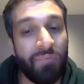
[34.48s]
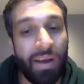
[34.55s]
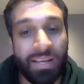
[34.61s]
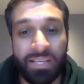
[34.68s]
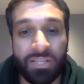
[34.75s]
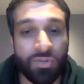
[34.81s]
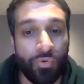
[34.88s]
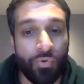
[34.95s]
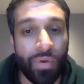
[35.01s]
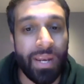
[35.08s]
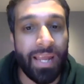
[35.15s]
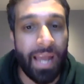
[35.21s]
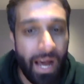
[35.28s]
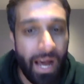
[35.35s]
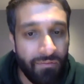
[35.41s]
fighters don't
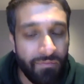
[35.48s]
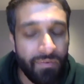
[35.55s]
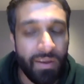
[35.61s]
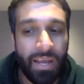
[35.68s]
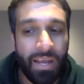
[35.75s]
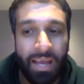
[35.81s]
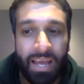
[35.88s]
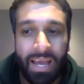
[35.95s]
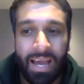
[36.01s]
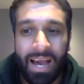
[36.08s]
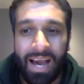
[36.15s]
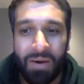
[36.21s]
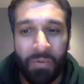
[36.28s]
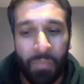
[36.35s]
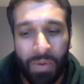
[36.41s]
really
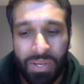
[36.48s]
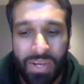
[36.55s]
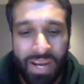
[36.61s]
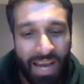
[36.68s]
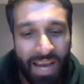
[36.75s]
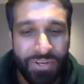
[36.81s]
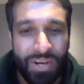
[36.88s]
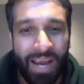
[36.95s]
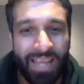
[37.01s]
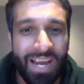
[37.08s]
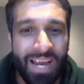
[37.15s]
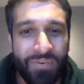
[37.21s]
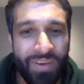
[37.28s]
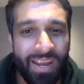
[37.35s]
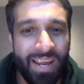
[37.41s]
have. When you guys share
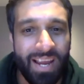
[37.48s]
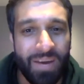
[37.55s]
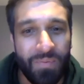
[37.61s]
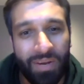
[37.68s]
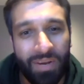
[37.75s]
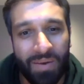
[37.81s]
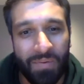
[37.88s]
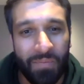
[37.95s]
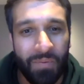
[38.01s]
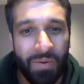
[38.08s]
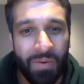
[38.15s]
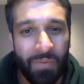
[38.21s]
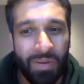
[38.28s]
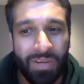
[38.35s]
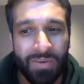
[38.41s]
that ring and
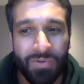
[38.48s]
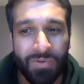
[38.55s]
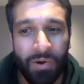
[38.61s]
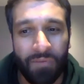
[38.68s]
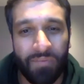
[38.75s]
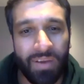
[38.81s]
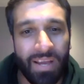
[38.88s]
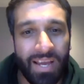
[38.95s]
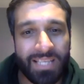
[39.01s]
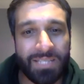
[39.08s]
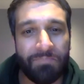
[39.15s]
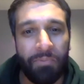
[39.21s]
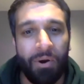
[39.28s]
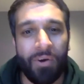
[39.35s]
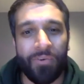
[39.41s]
when you're sort of
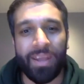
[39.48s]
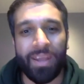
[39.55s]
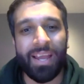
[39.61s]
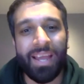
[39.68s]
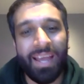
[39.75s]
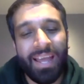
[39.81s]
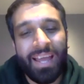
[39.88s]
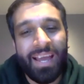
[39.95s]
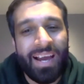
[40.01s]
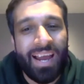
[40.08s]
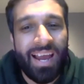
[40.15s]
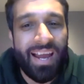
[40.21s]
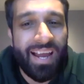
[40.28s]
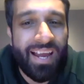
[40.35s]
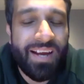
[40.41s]
sparring,
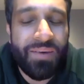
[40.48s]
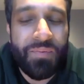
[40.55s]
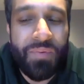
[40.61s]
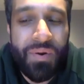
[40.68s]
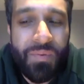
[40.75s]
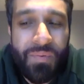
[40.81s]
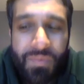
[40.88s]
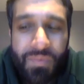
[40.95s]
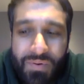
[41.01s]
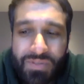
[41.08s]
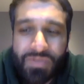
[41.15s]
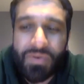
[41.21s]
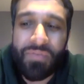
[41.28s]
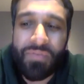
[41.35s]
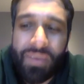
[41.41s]
what
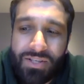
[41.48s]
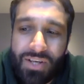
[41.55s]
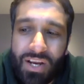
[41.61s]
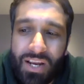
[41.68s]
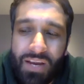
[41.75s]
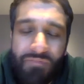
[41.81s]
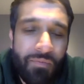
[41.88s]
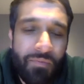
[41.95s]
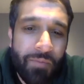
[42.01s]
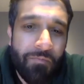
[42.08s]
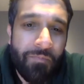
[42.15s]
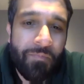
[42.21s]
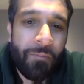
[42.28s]
sort of things do you learn from him?